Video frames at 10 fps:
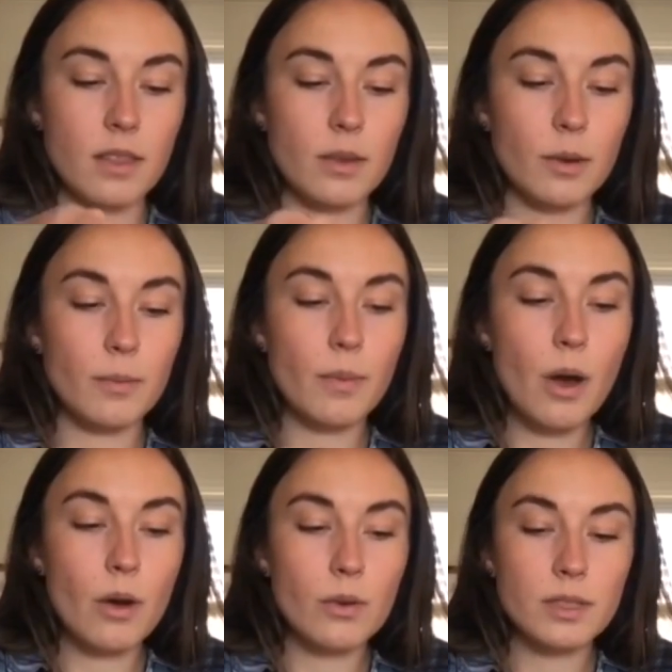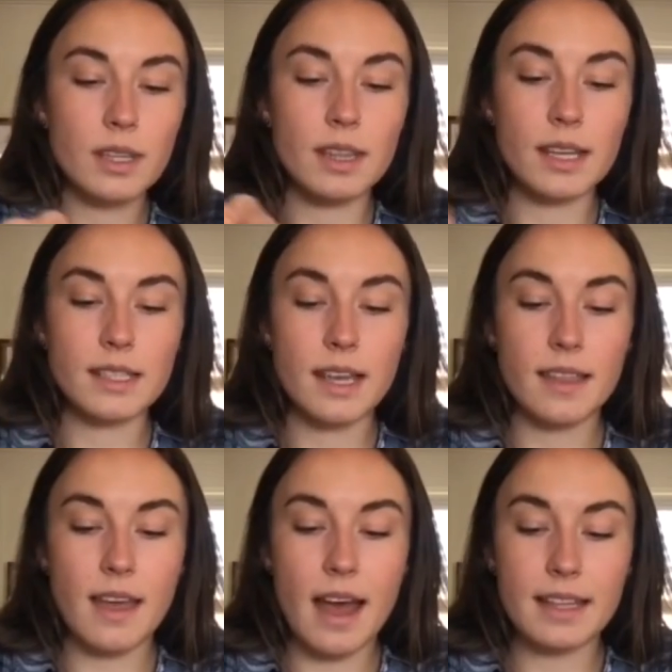their bones and things like
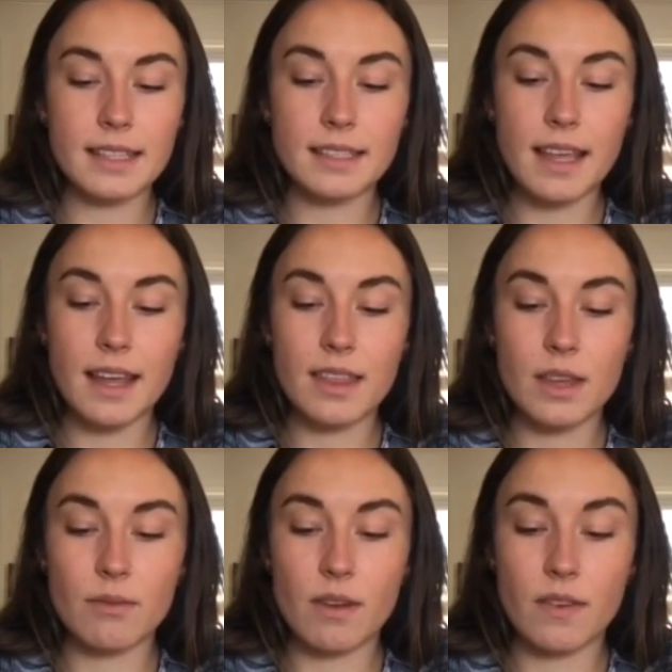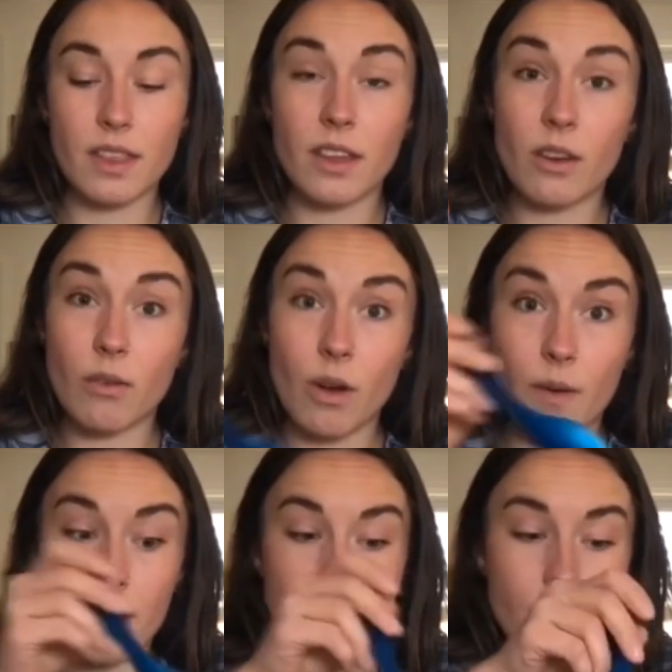that stay in the river. They don't go
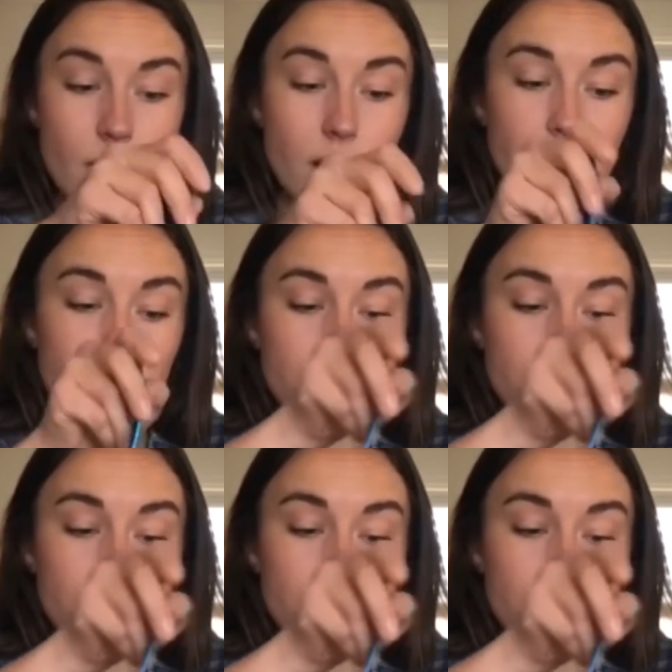anywhere else.